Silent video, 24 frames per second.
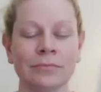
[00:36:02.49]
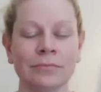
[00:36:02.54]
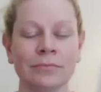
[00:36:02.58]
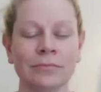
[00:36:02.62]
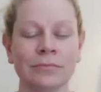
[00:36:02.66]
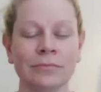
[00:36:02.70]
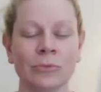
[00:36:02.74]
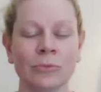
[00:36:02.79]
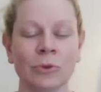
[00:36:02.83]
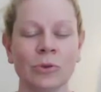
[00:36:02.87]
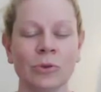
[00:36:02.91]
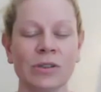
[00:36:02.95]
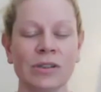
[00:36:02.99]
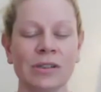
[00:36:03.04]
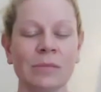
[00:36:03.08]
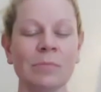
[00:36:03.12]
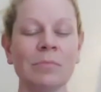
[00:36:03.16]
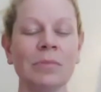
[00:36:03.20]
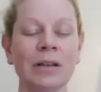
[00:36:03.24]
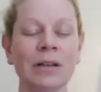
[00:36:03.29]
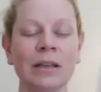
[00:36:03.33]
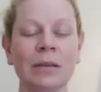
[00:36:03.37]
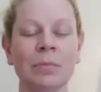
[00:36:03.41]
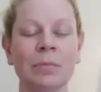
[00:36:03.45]
or
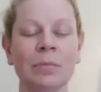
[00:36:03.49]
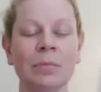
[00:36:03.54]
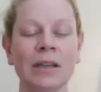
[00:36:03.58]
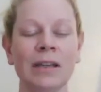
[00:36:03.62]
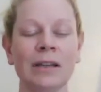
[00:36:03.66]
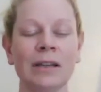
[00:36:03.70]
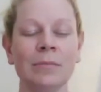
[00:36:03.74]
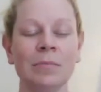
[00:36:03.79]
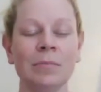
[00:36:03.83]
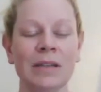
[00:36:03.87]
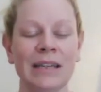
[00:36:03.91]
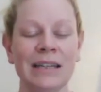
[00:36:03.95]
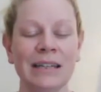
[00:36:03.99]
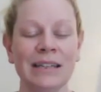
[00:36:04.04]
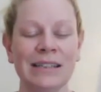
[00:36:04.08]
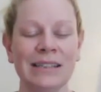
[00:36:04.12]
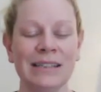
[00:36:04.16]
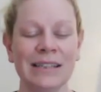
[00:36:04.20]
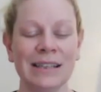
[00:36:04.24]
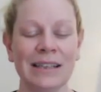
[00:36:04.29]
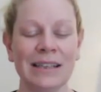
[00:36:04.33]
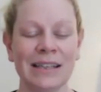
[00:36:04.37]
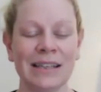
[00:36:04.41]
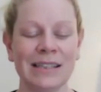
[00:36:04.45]
simply be at
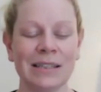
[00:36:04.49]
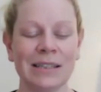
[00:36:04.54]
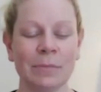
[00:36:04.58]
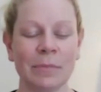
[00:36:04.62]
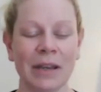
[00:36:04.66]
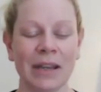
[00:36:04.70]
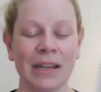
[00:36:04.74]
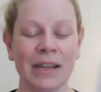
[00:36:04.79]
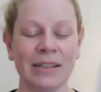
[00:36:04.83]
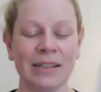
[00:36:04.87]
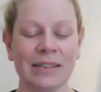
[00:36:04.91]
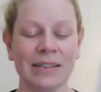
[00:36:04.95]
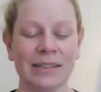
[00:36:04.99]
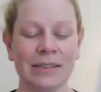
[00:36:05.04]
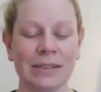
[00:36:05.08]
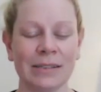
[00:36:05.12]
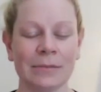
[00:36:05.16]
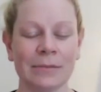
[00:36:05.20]
peace in this space.